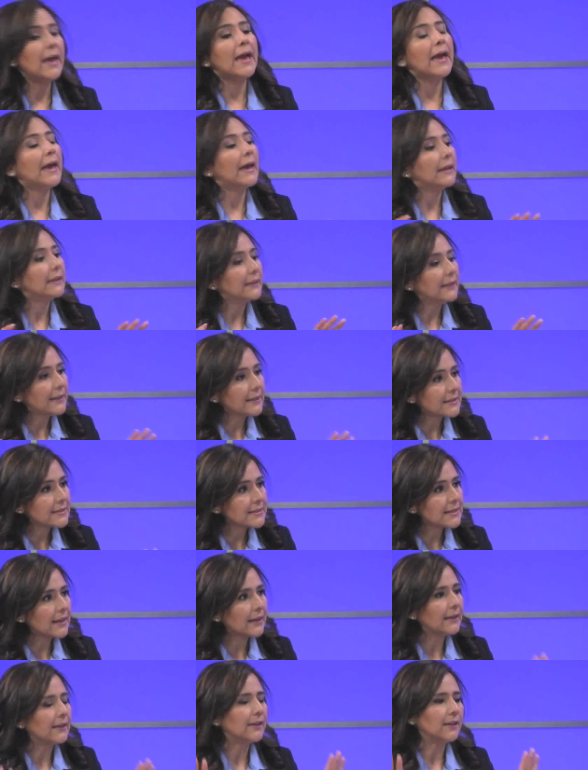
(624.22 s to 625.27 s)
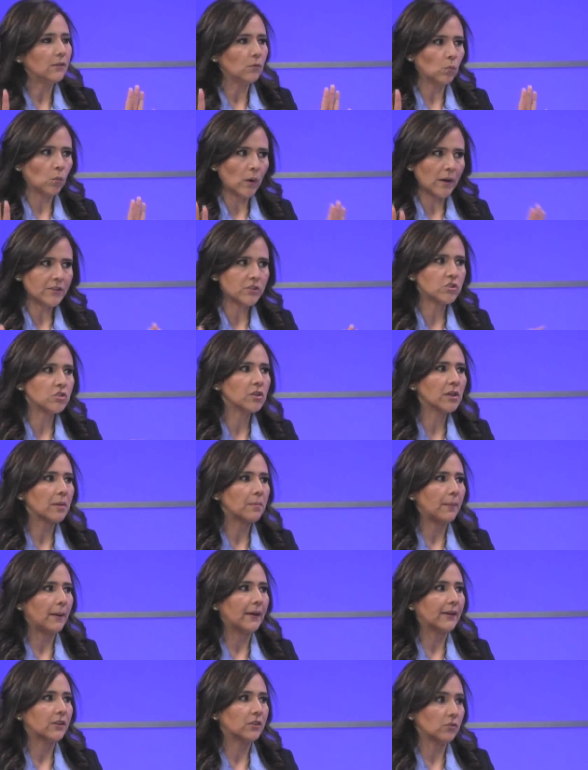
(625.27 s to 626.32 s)
And let's say once you get
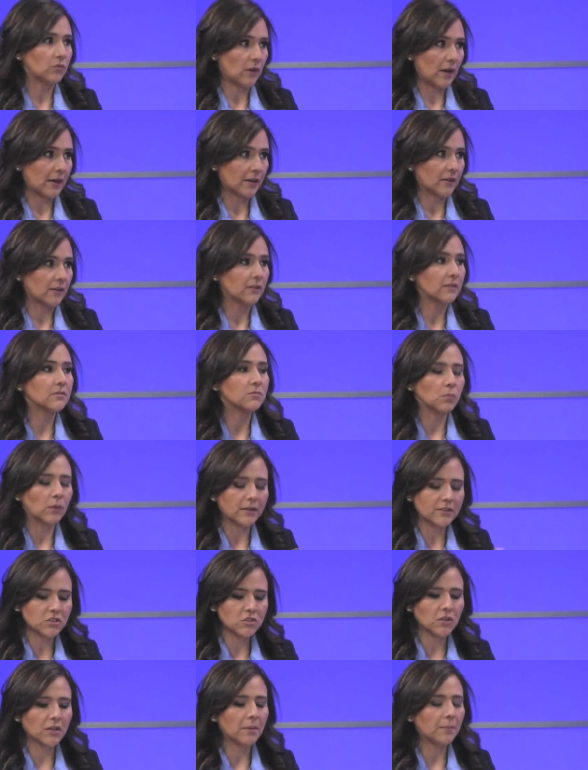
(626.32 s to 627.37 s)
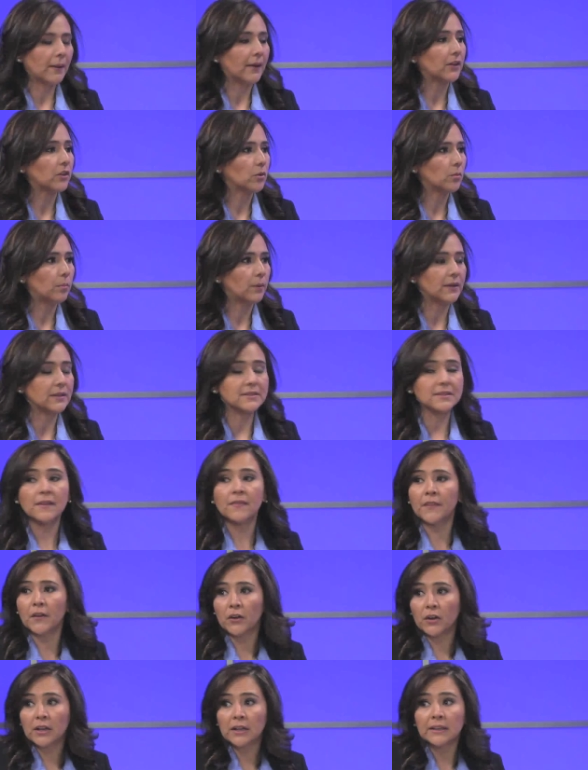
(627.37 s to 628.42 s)
back your records, uh-huh. once you get back your prints,
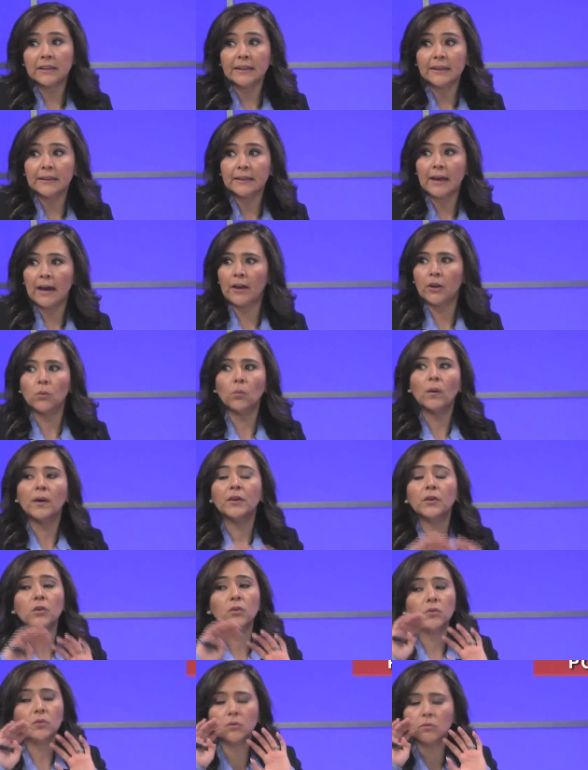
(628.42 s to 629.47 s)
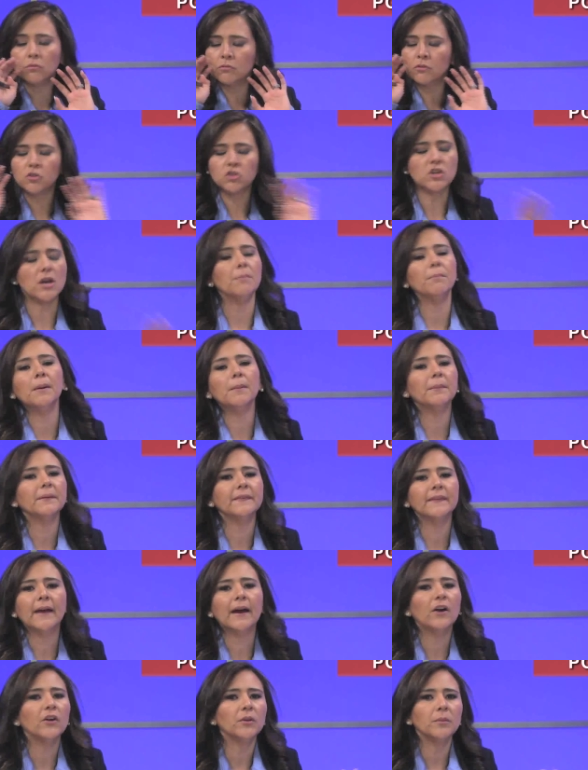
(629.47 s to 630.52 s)
they're clean. I don't want you to jump up and
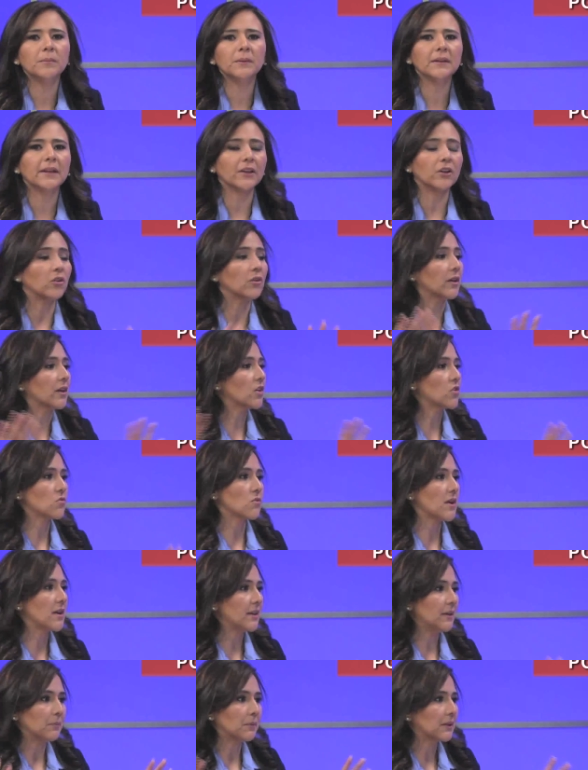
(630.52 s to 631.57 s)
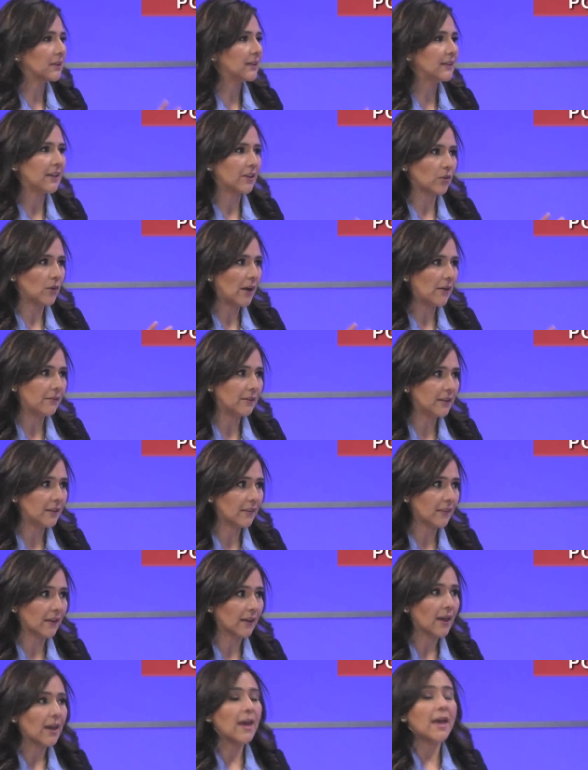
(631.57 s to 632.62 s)
down and be like, okay, great, I'm clean, I don't have
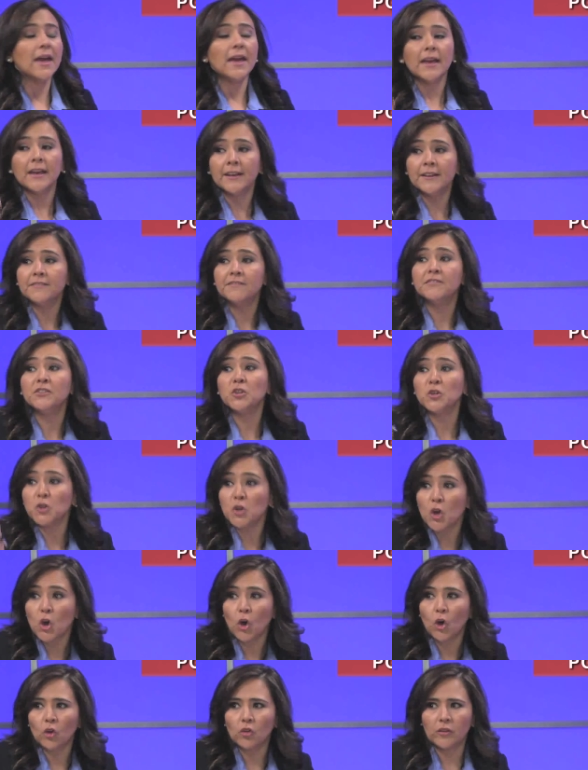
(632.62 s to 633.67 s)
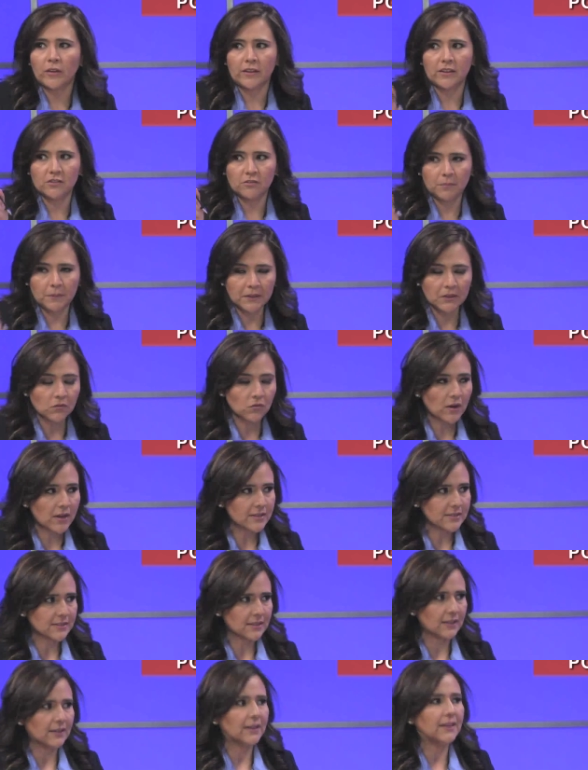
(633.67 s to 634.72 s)
anything. If you know that you've been
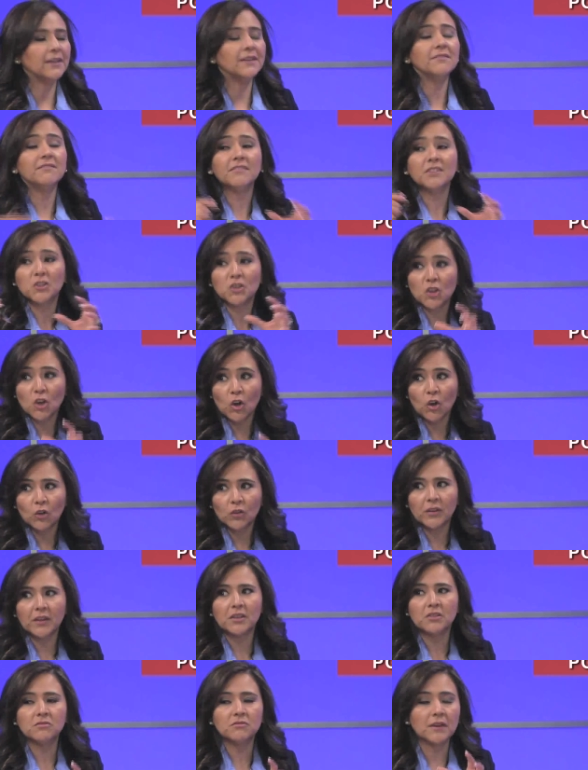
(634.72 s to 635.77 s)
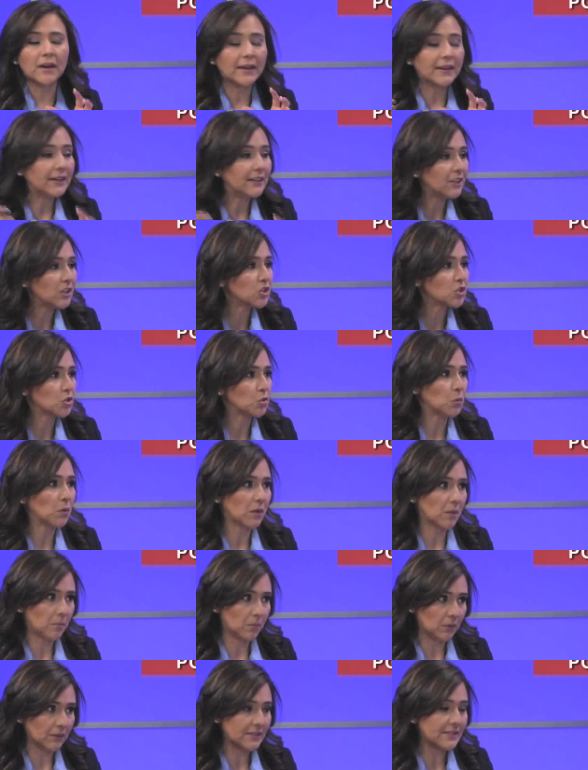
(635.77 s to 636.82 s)
arrested, if you know that you've had an issue with
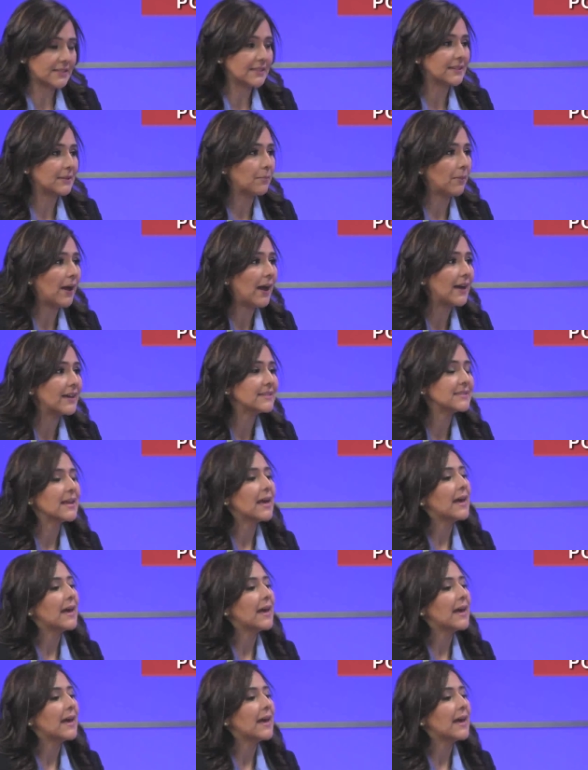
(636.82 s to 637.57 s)
the police in the past,